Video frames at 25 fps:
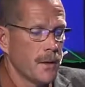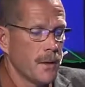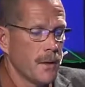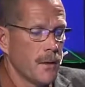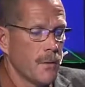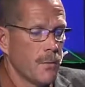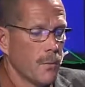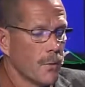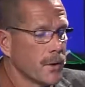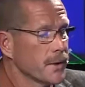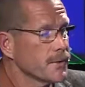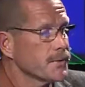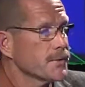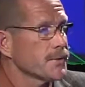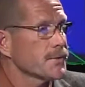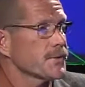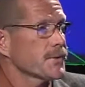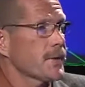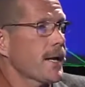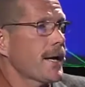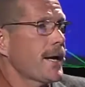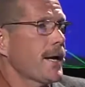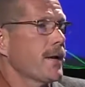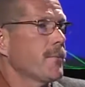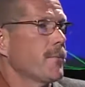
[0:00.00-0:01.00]
Once
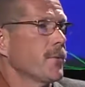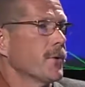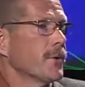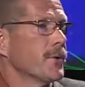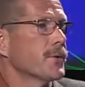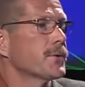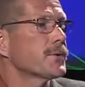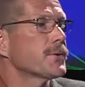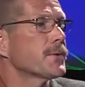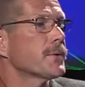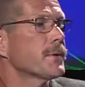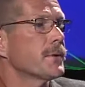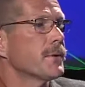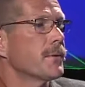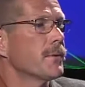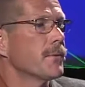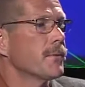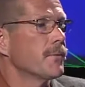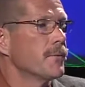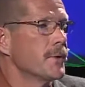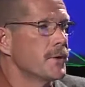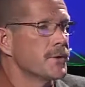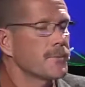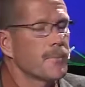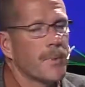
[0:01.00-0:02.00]
established,
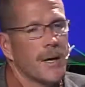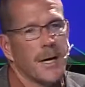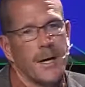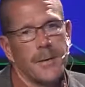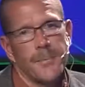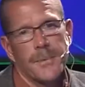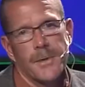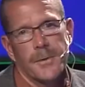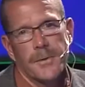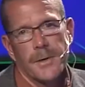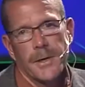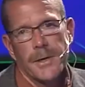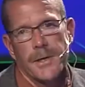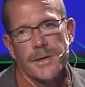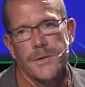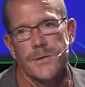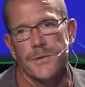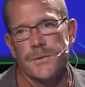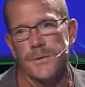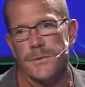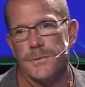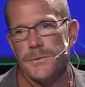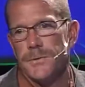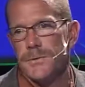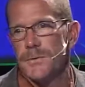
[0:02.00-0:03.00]
these
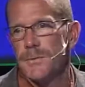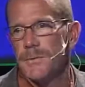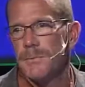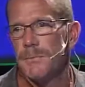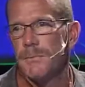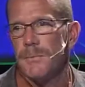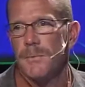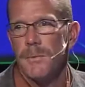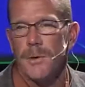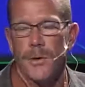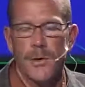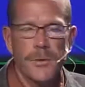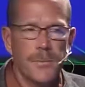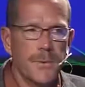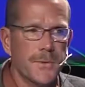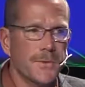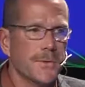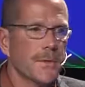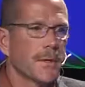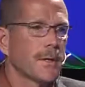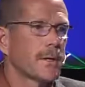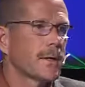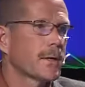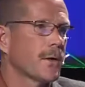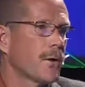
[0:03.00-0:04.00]
populations'
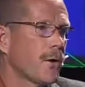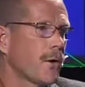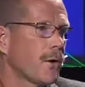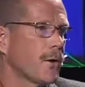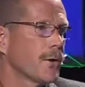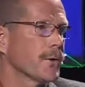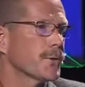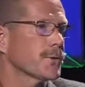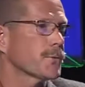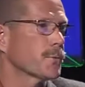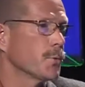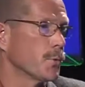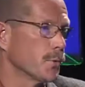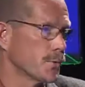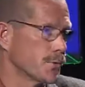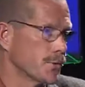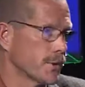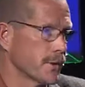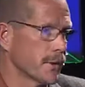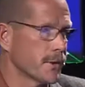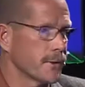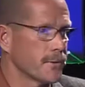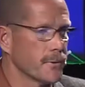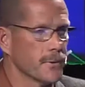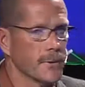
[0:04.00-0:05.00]
herbicide costs will
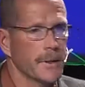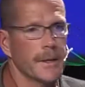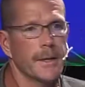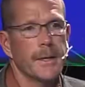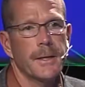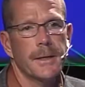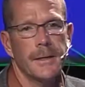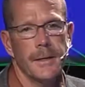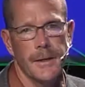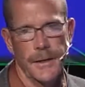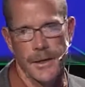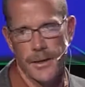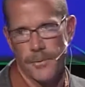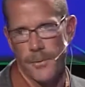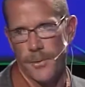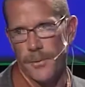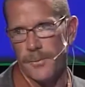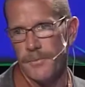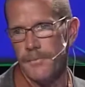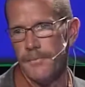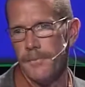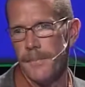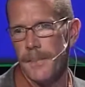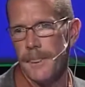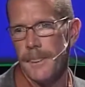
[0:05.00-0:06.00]
generally double.
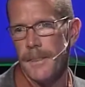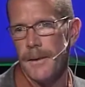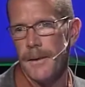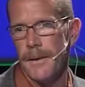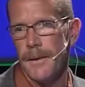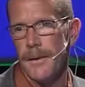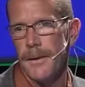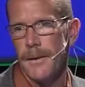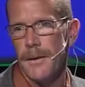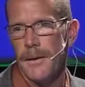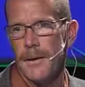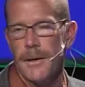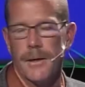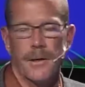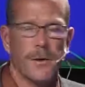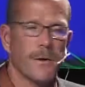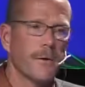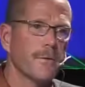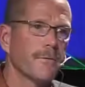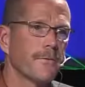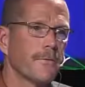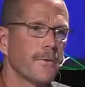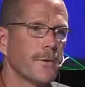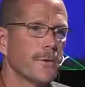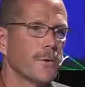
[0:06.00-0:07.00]
In our
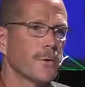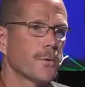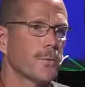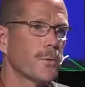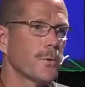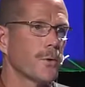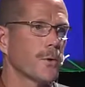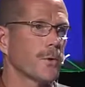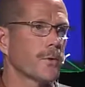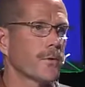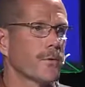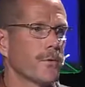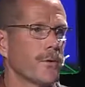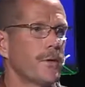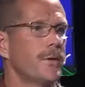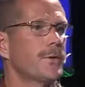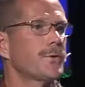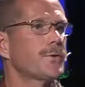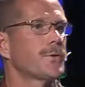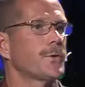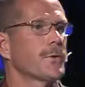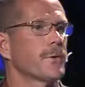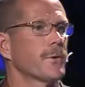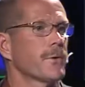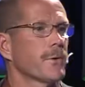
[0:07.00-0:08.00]
field work
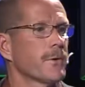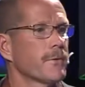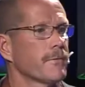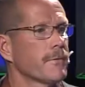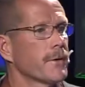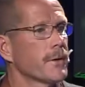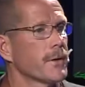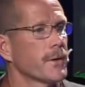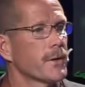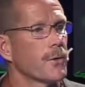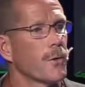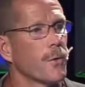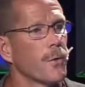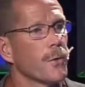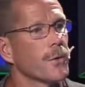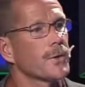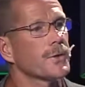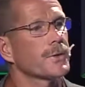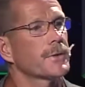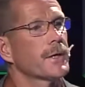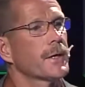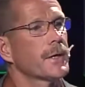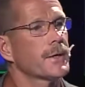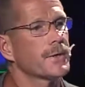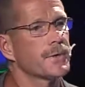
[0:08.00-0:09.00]
this year on very coarse
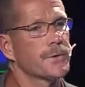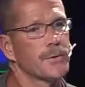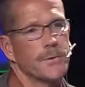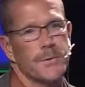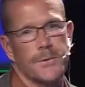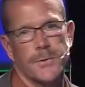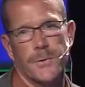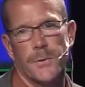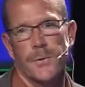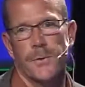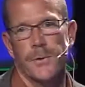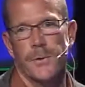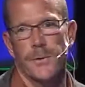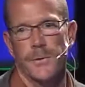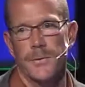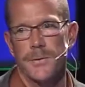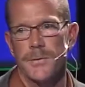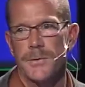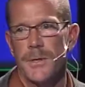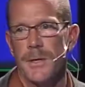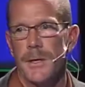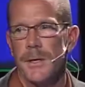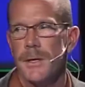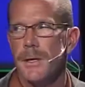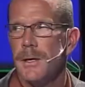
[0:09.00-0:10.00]
texture soils,
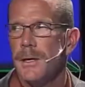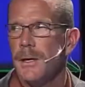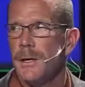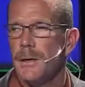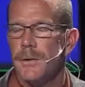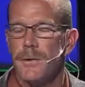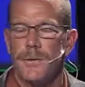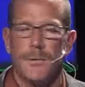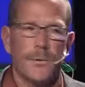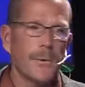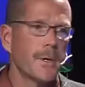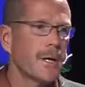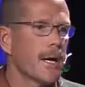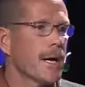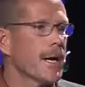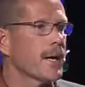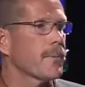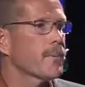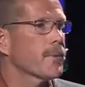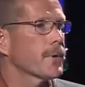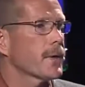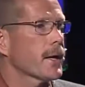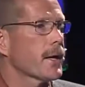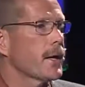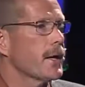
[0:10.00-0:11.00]
3
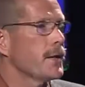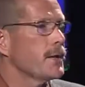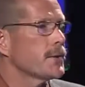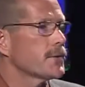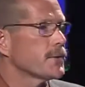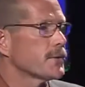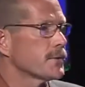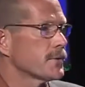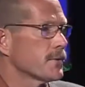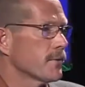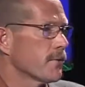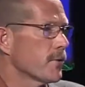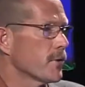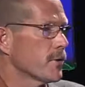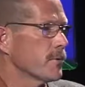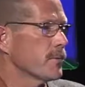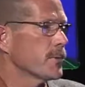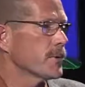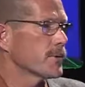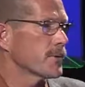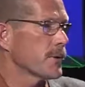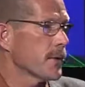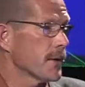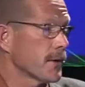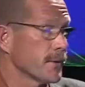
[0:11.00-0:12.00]
applications of
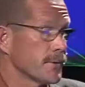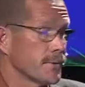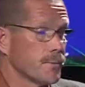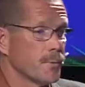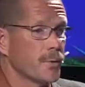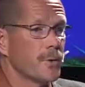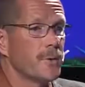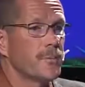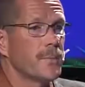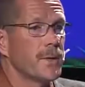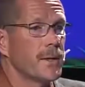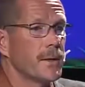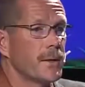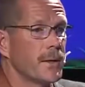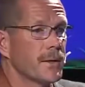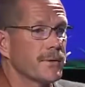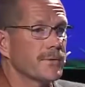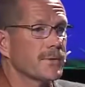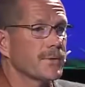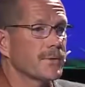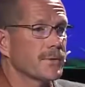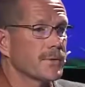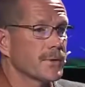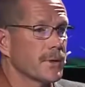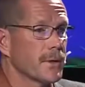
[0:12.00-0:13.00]
herbicides would be
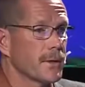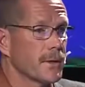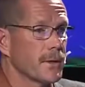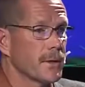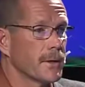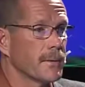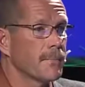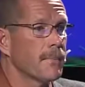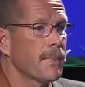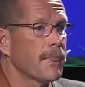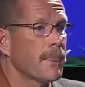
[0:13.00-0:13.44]
necessary.